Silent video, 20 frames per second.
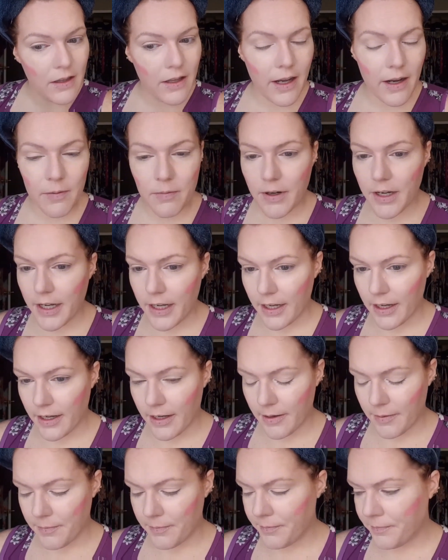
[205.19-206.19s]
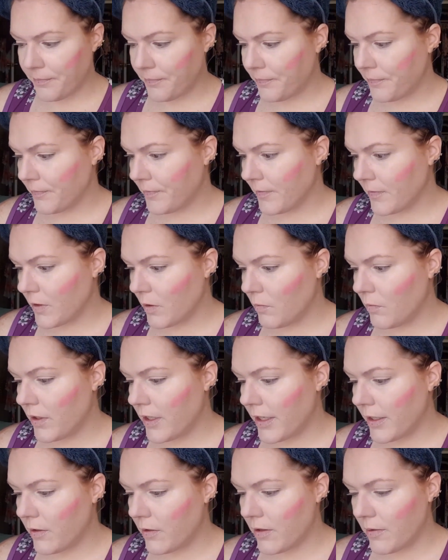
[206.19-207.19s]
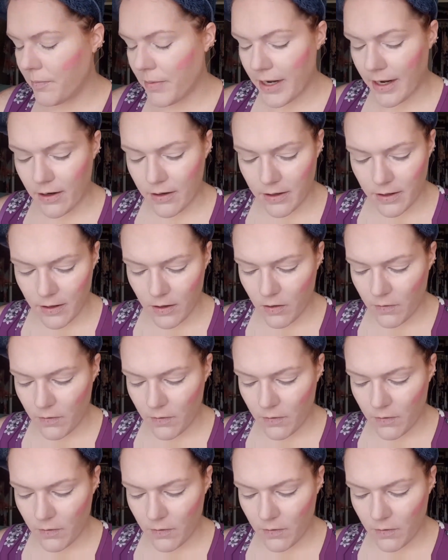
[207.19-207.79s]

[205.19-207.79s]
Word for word: That way, um, when I go to powder.